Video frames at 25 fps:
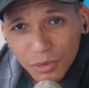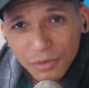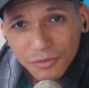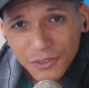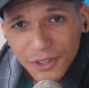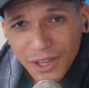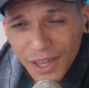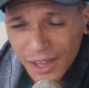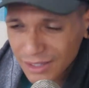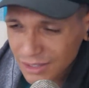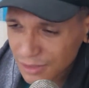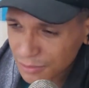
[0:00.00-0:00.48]
if
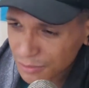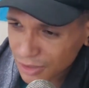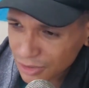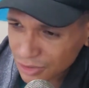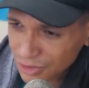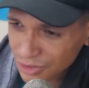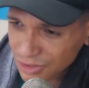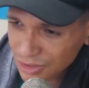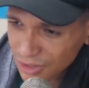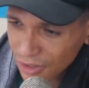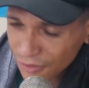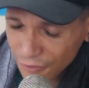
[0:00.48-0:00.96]
you had some
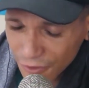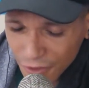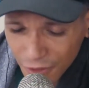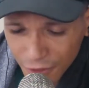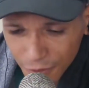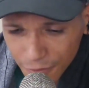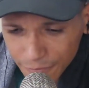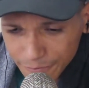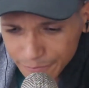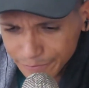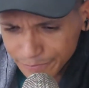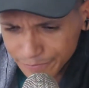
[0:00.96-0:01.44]
extra stuff in
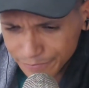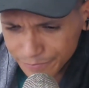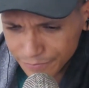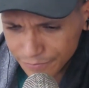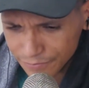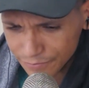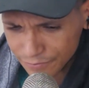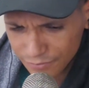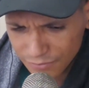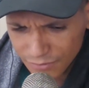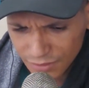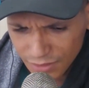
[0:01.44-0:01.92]
there.
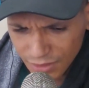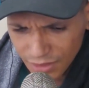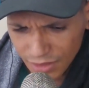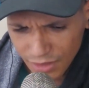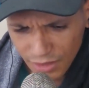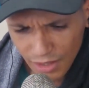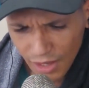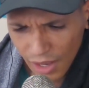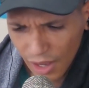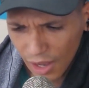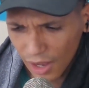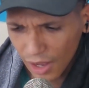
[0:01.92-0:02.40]

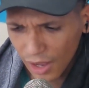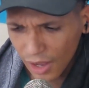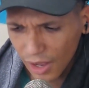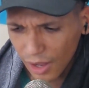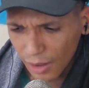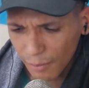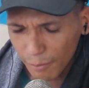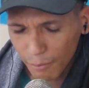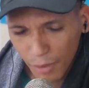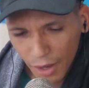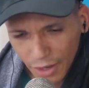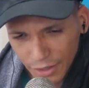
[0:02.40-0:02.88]

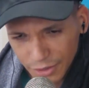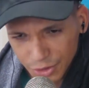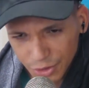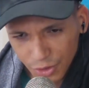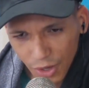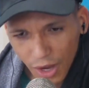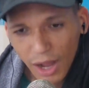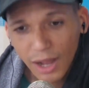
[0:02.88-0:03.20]
Mind you,